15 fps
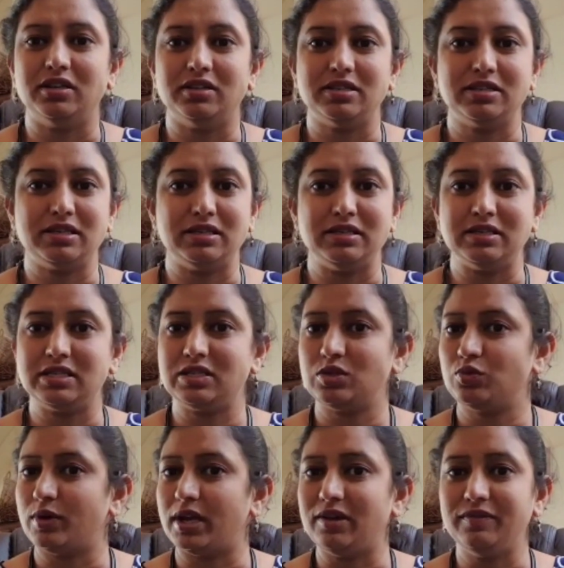since
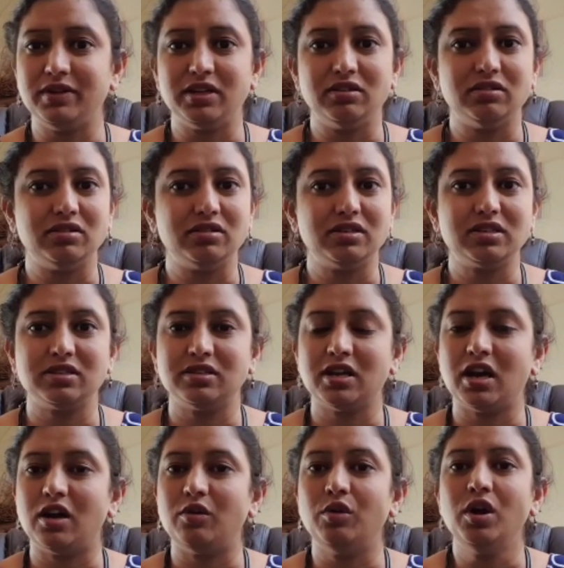12 years
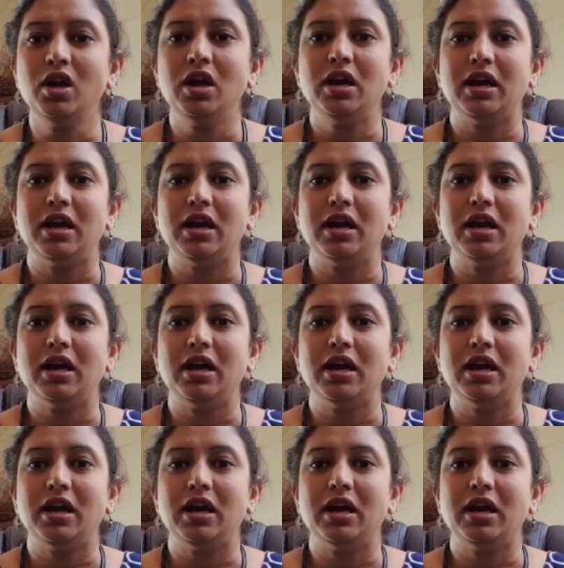now.